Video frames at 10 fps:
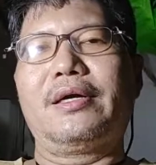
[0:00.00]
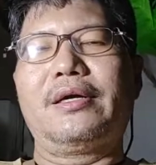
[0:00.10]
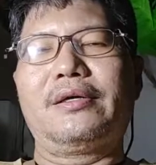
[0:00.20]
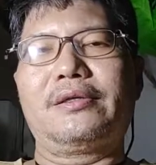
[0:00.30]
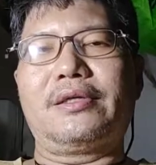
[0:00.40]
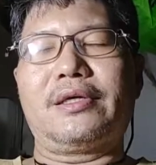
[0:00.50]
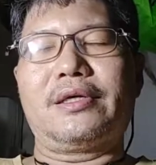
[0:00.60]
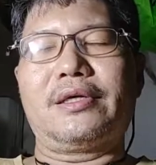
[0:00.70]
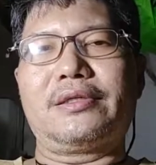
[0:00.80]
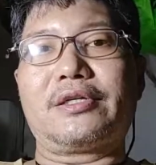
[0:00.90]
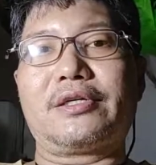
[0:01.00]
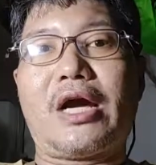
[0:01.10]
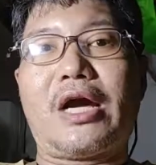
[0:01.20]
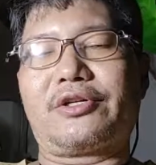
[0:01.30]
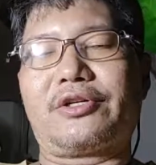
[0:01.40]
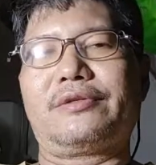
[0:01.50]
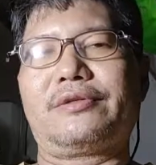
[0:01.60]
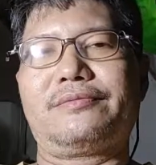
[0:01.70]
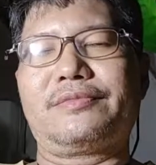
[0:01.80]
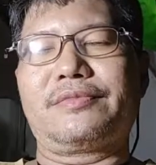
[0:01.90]
the tracker,
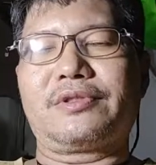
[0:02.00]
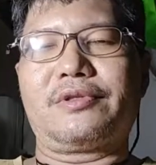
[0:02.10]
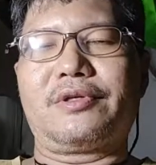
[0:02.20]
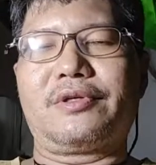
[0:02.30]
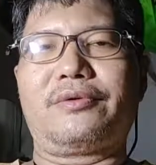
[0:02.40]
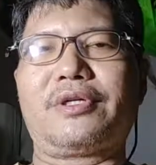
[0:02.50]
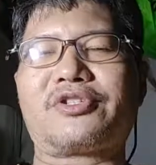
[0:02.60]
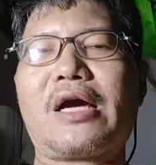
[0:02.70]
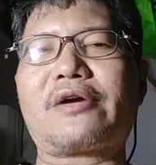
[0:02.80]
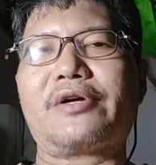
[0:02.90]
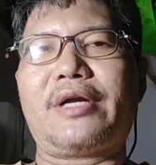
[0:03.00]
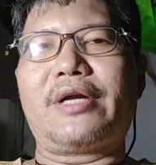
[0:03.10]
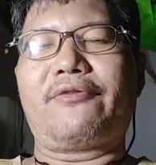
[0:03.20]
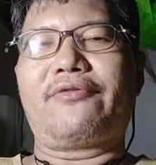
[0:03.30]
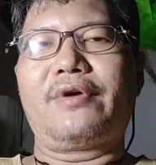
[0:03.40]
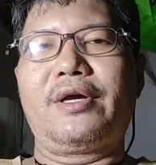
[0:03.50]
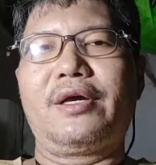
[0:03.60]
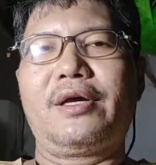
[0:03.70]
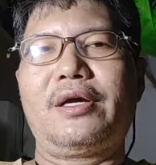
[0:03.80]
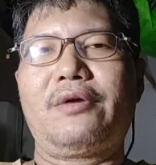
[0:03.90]
the tracker knife,
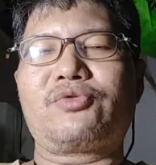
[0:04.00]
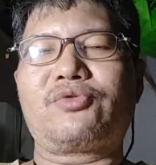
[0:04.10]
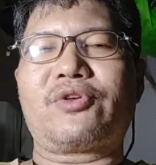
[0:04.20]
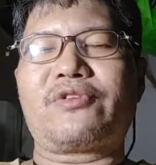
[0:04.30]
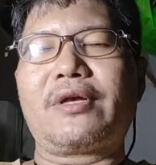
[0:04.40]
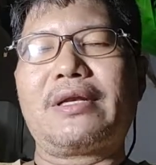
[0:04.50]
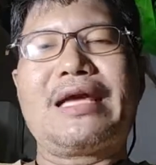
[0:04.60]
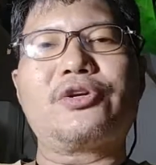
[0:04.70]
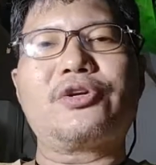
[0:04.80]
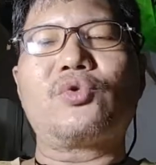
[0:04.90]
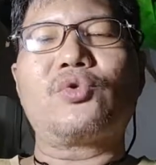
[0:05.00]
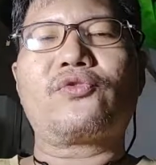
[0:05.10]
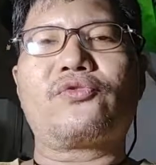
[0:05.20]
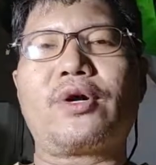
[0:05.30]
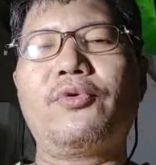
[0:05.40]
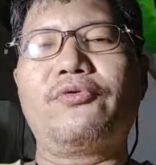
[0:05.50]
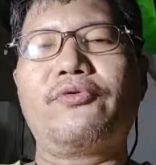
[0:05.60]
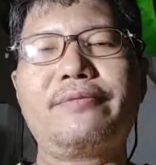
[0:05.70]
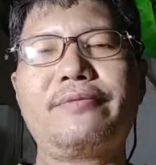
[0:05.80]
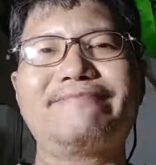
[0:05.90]
which was later used for a movie.
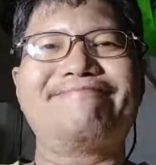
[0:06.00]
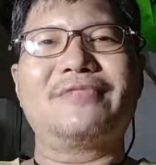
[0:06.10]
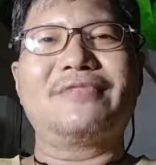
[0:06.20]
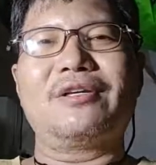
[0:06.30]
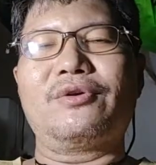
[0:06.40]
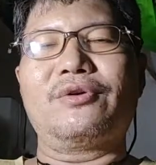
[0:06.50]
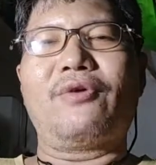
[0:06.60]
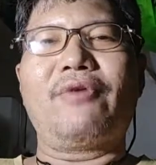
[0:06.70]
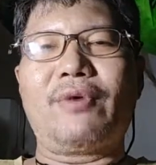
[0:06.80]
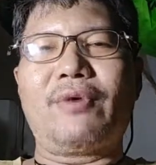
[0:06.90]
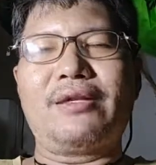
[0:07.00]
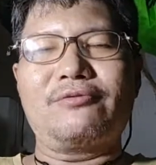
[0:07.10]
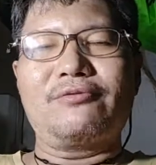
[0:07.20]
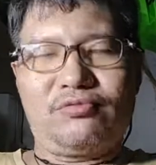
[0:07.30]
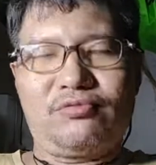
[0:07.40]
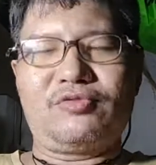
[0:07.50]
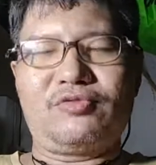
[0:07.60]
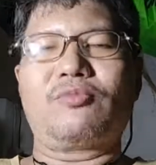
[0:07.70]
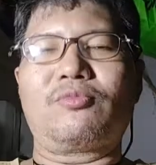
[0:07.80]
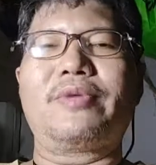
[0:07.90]
You know very well what
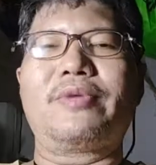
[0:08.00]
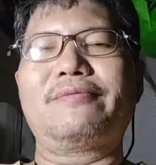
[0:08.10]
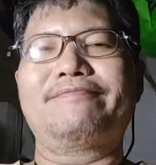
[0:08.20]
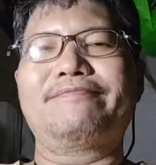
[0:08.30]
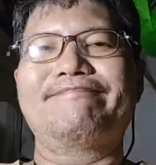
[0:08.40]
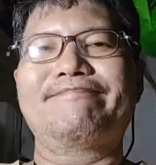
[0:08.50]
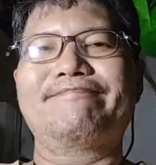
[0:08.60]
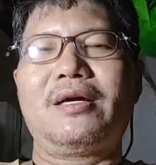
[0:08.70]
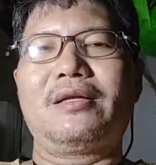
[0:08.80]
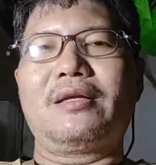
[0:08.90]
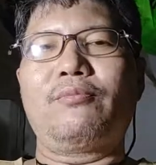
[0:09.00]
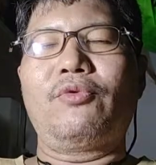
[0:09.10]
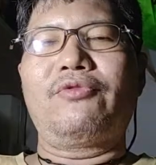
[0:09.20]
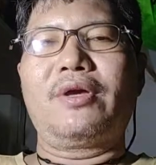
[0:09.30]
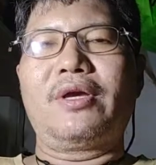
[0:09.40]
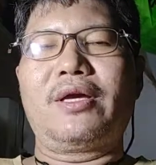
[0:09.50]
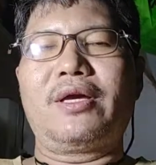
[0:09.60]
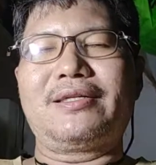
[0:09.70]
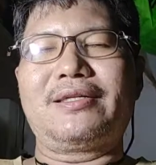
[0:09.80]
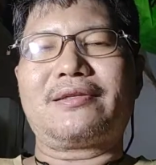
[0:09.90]
movie. The movie
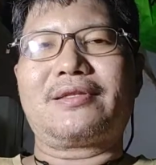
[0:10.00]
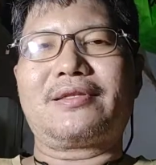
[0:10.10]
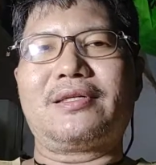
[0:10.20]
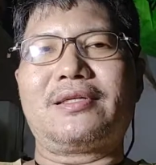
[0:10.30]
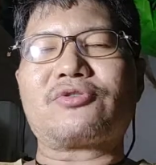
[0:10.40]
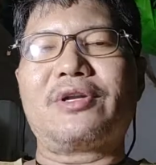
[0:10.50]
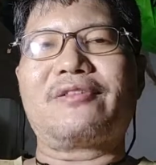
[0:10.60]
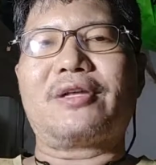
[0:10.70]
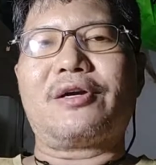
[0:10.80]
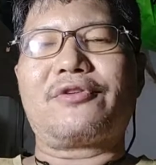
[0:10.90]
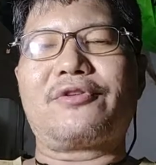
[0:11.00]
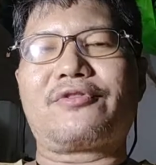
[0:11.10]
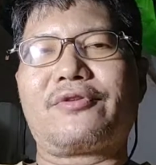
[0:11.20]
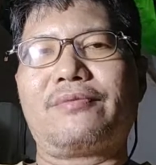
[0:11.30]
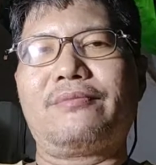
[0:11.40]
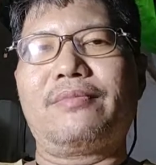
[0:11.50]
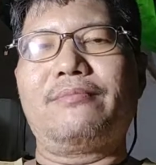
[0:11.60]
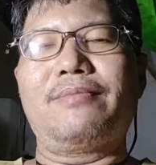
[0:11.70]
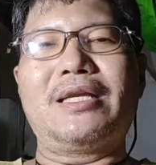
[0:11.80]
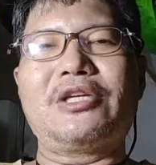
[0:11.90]
that actually stars
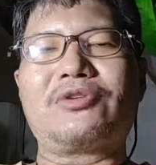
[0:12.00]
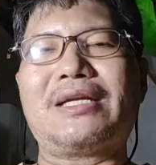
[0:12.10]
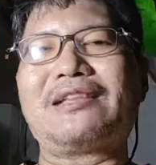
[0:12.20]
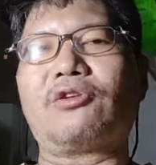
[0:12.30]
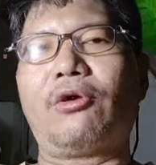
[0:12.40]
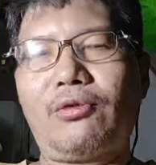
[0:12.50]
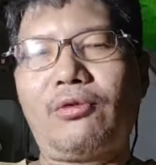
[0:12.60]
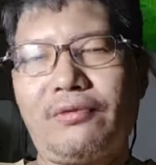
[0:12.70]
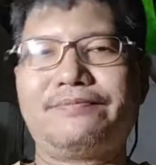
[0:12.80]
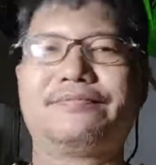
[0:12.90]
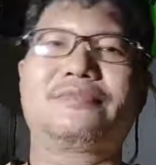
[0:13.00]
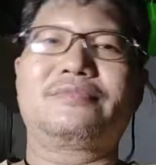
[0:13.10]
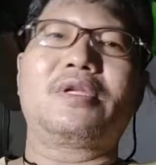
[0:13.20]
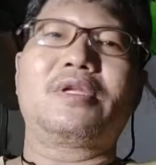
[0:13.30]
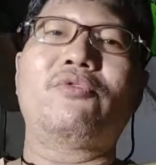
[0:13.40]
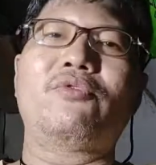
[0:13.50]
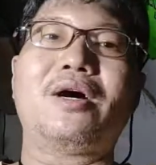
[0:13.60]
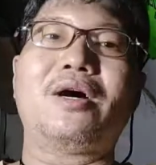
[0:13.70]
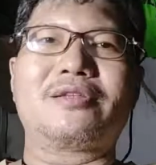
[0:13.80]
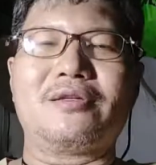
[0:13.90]
Benicio del Toro, the movie
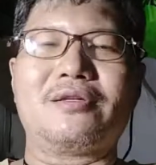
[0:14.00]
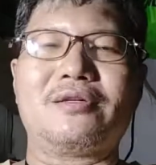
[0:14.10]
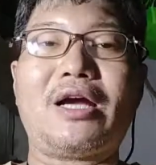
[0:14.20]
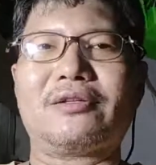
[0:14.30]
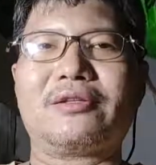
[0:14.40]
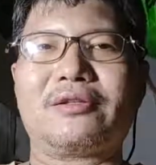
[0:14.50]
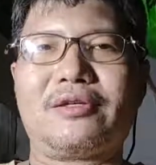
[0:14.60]
Haunted or The Hunted.